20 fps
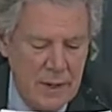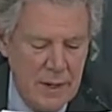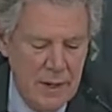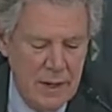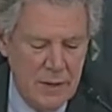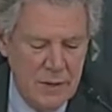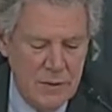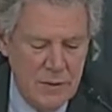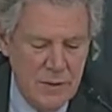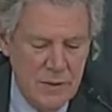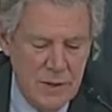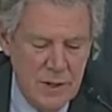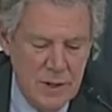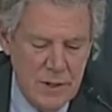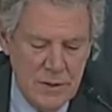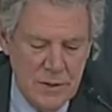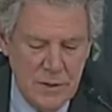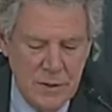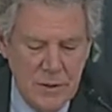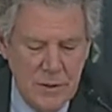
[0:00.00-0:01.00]
answer
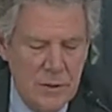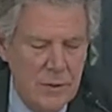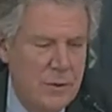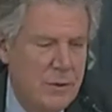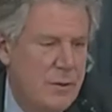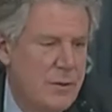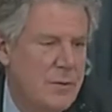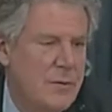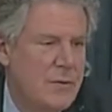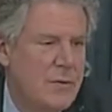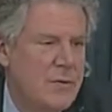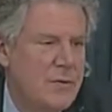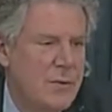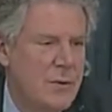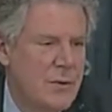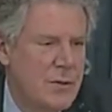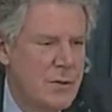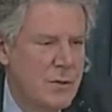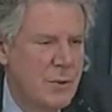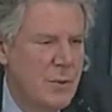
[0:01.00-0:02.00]
yes or no to this
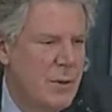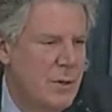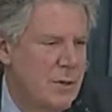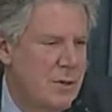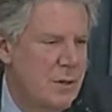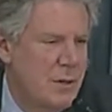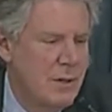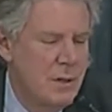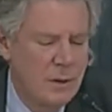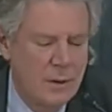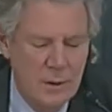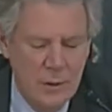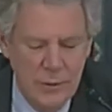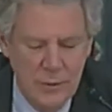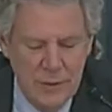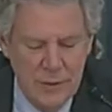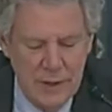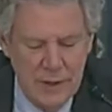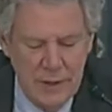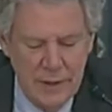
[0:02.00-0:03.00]
first question of
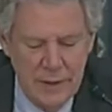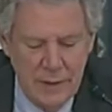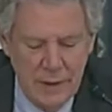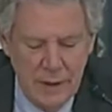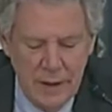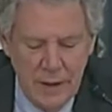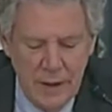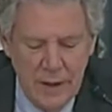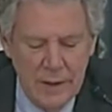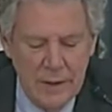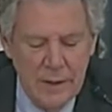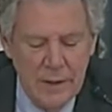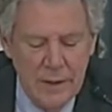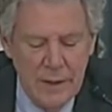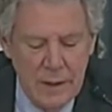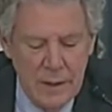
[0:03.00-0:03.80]
going down the line.